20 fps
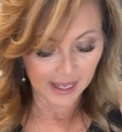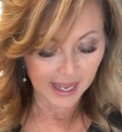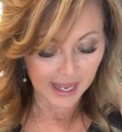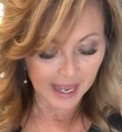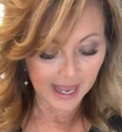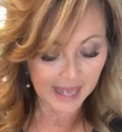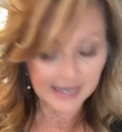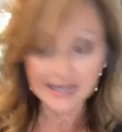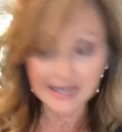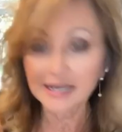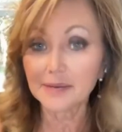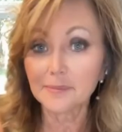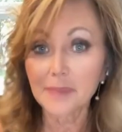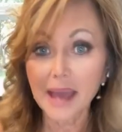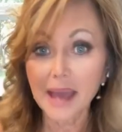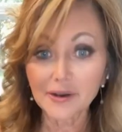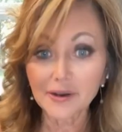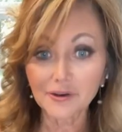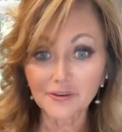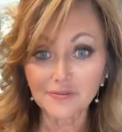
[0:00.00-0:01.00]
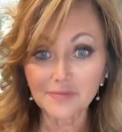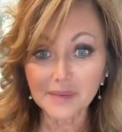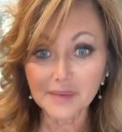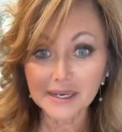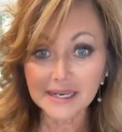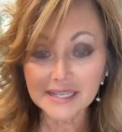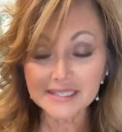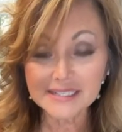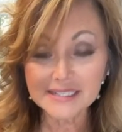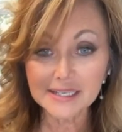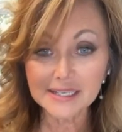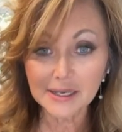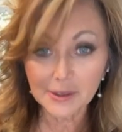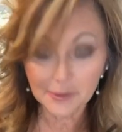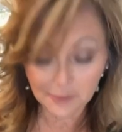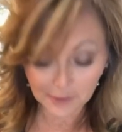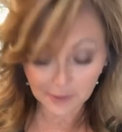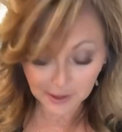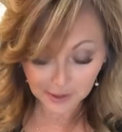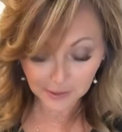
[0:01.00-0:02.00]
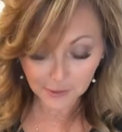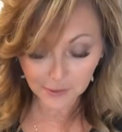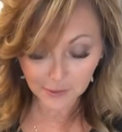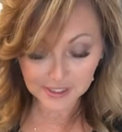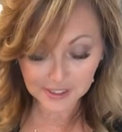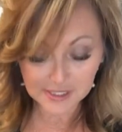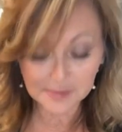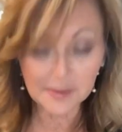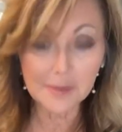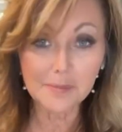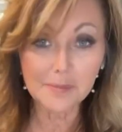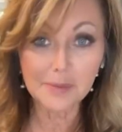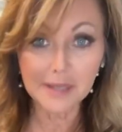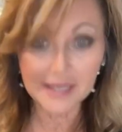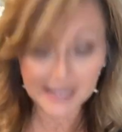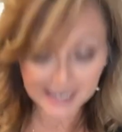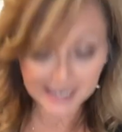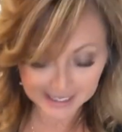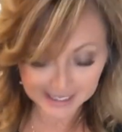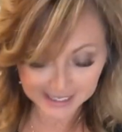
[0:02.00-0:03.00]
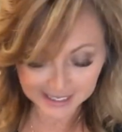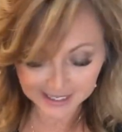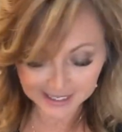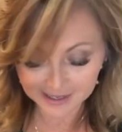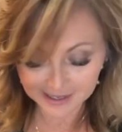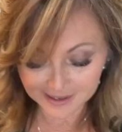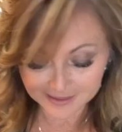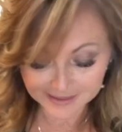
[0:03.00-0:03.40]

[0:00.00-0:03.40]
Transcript: And in a matter of minutes, we're going to be plating